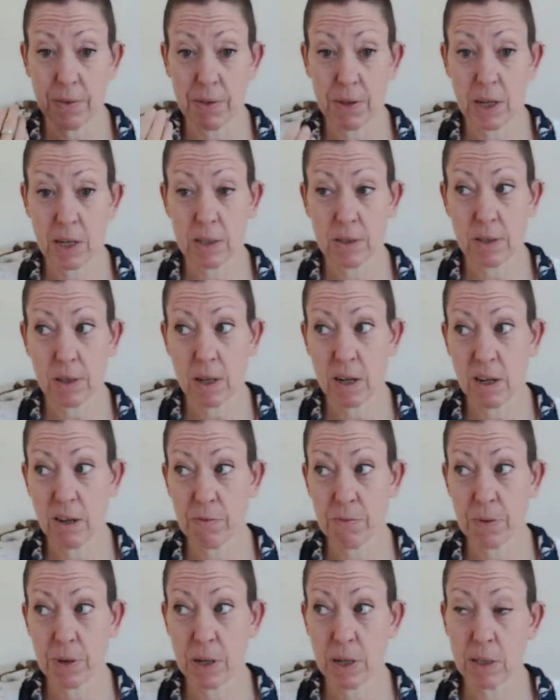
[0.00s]
then it goes to
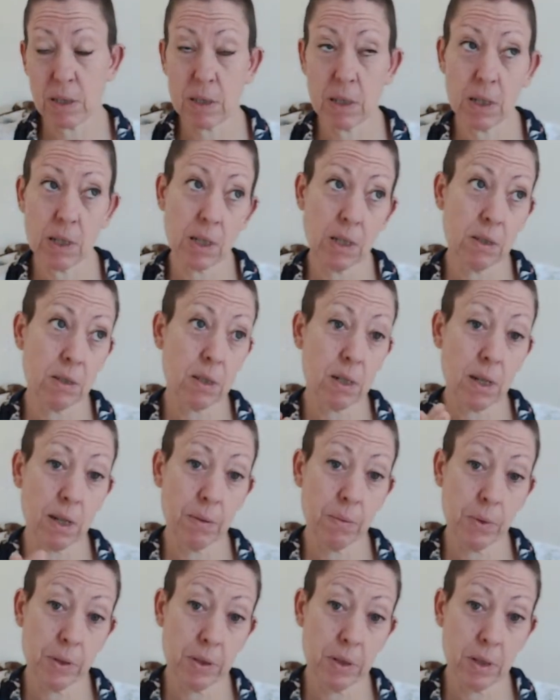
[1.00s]
half price, then it goes to
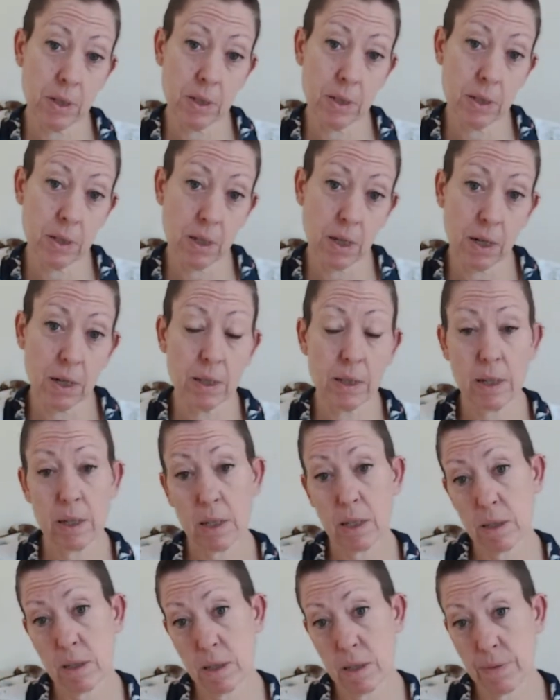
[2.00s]
like 1.99 and then it
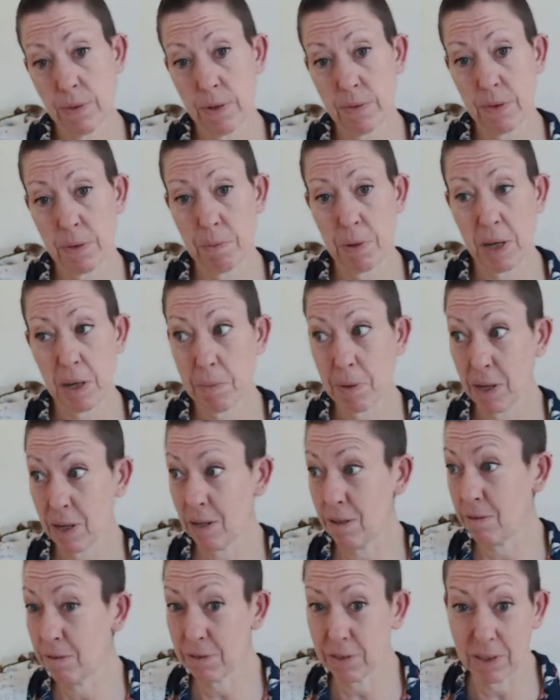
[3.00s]
goes in the 50p bin.
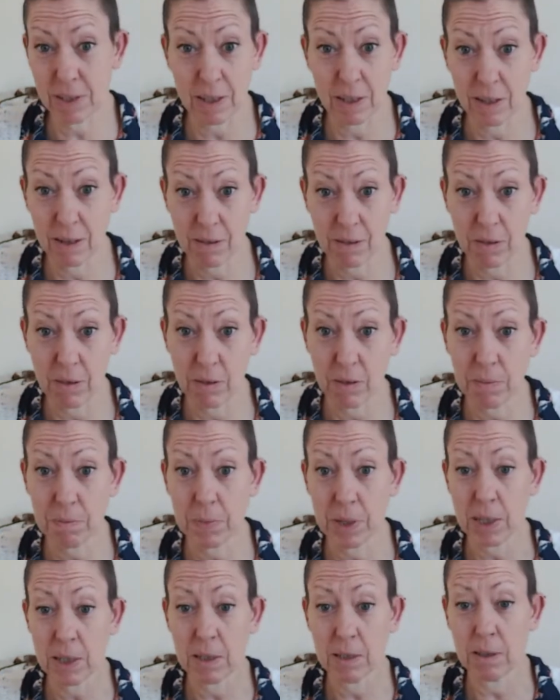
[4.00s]
Oh
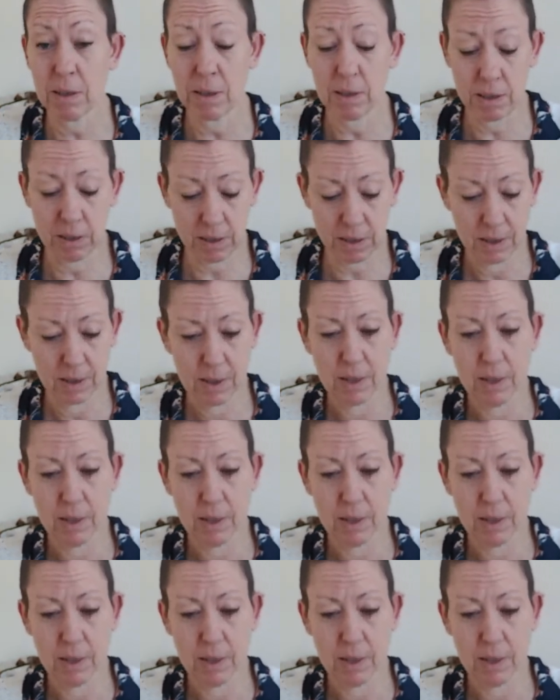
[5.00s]
my God.